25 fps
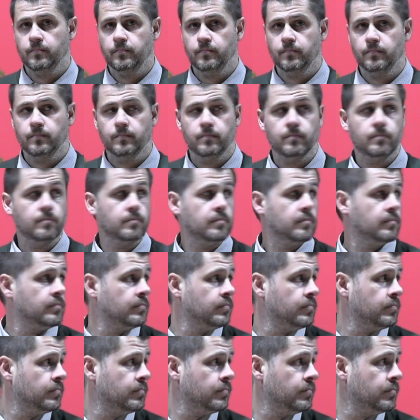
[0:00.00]

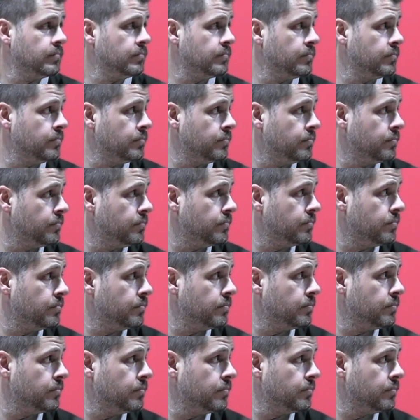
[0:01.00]

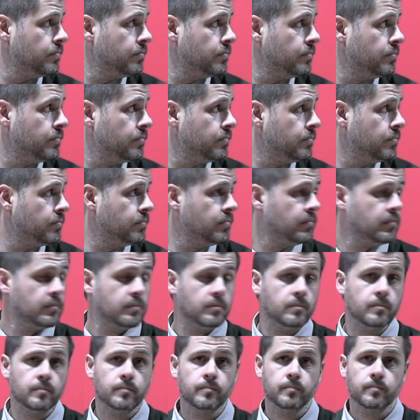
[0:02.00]

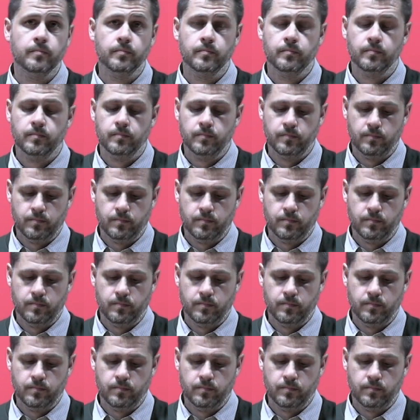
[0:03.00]
No words are spoken by the person on screen.